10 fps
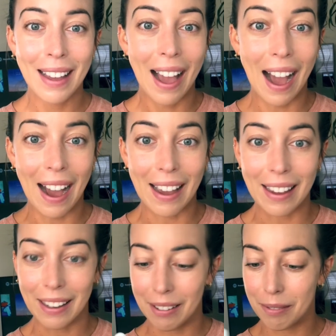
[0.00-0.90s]
I
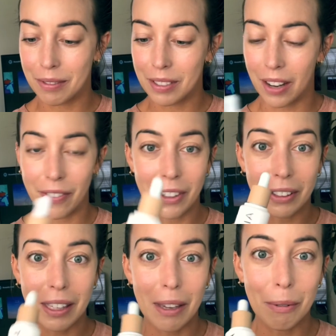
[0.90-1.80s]

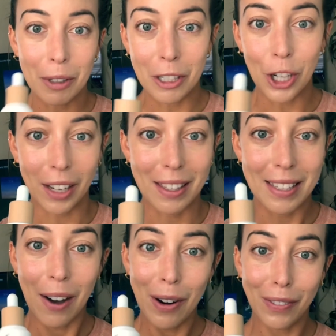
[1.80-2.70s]
definitely would check this
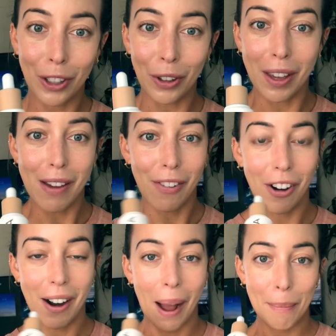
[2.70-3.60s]
out if you're looking for an
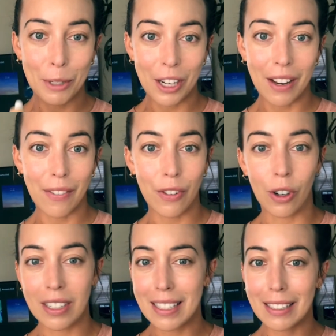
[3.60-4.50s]
option for
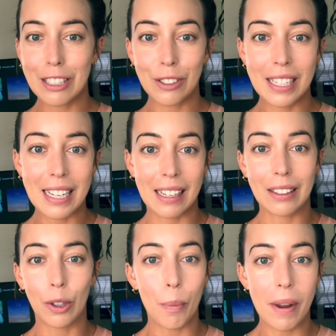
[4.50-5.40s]
sunscreen and a
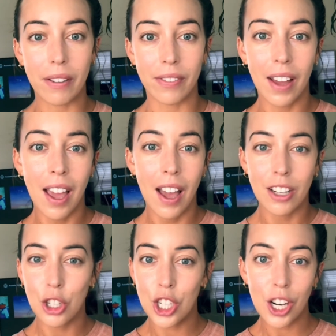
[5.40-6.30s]
little bit of
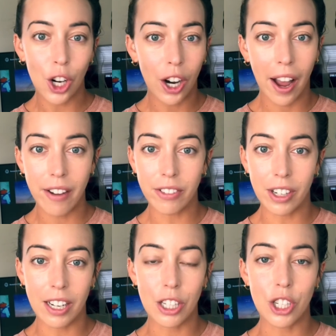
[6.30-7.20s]
sheer
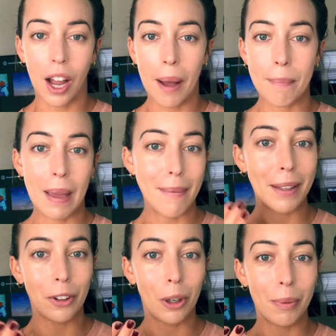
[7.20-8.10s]
coverage, maybe a
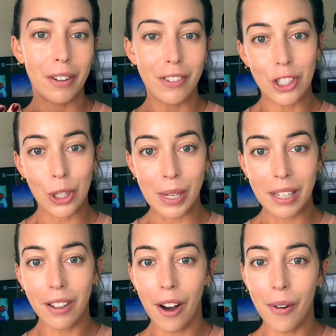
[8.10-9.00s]
little bit of a dewy
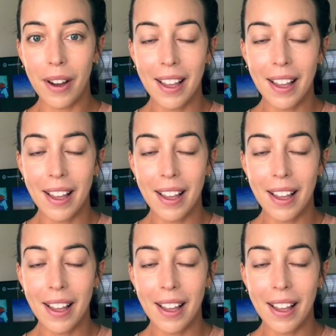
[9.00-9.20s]
glow.